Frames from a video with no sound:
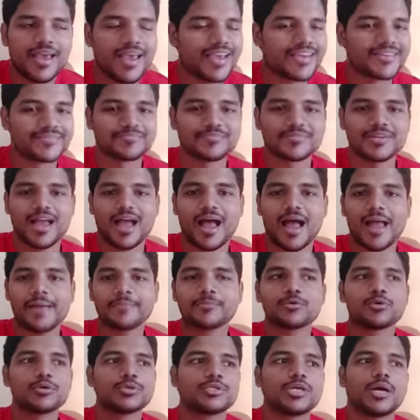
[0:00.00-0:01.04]
hey,
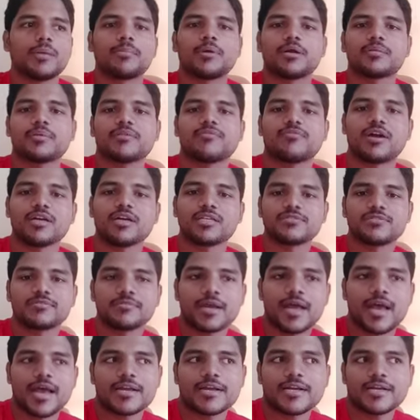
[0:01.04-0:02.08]
I'm going to upload my first
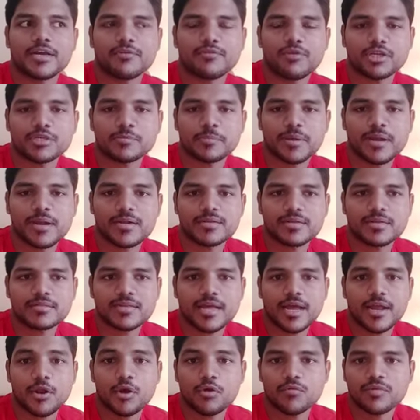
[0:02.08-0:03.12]
interview
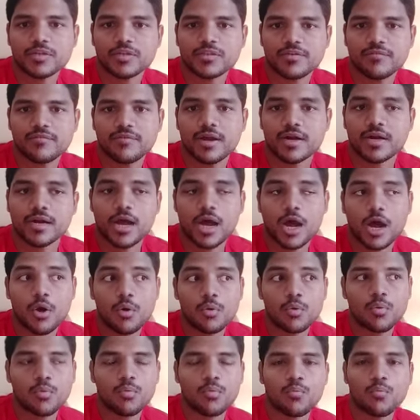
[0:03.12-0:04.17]
experiences along with the work,
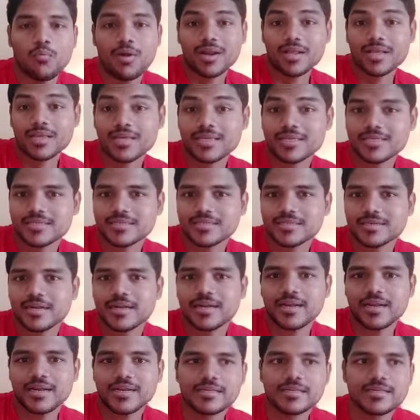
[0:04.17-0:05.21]
how work is
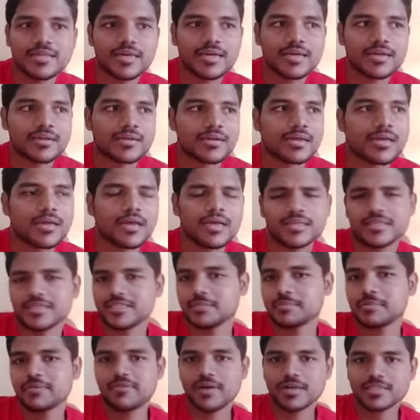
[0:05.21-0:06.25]
really there.
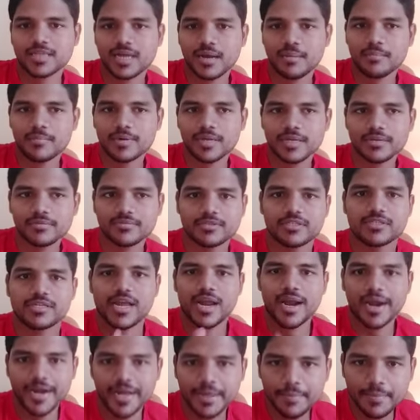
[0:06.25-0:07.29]
This is my first company, which is
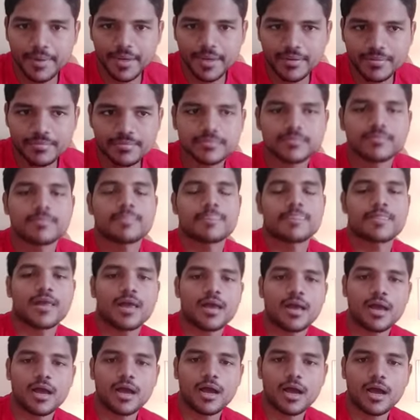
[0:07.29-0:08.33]
ADP.
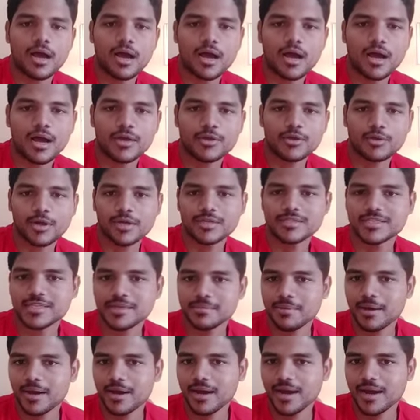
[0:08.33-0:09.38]
You can
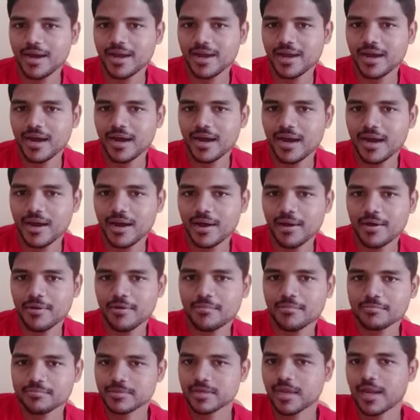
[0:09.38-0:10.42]
see my
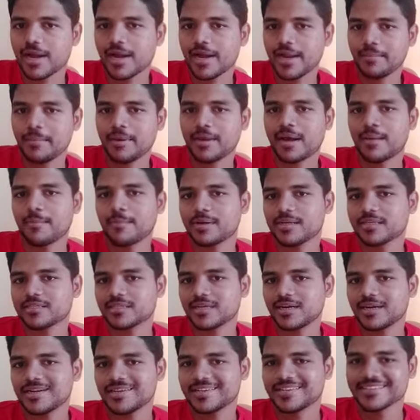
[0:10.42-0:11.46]
ADP company
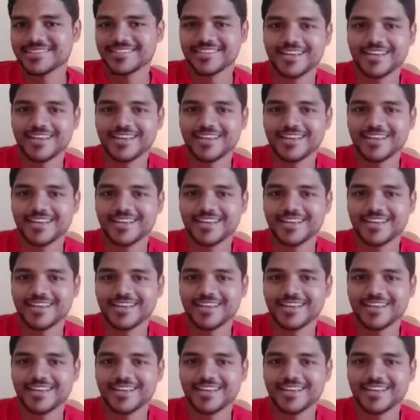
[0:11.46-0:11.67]
sheet.